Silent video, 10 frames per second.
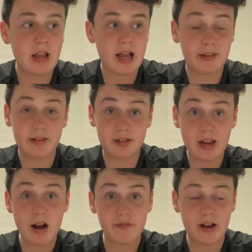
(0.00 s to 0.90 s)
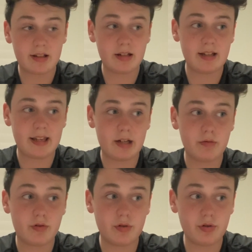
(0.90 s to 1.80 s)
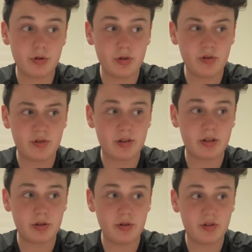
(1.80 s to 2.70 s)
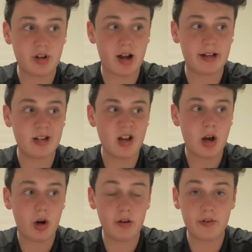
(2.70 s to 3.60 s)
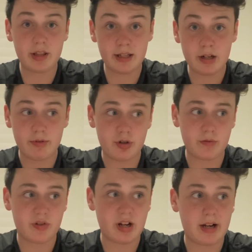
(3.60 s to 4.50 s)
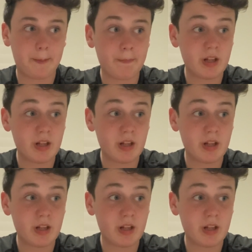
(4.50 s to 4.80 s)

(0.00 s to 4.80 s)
and the scale factor is equal to the new side over the original side.